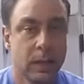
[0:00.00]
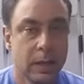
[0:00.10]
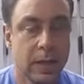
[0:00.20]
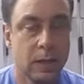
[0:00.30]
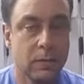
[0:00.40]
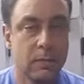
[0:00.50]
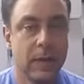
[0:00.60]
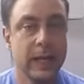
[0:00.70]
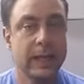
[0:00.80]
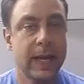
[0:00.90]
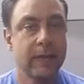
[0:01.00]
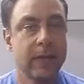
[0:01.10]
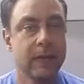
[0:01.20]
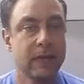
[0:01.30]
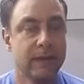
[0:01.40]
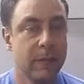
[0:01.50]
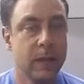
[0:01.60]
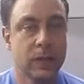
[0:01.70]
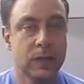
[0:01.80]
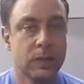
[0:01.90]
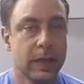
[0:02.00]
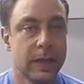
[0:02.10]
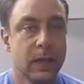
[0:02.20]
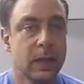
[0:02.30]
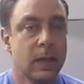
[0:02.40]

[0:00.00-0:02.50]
not having family or so, then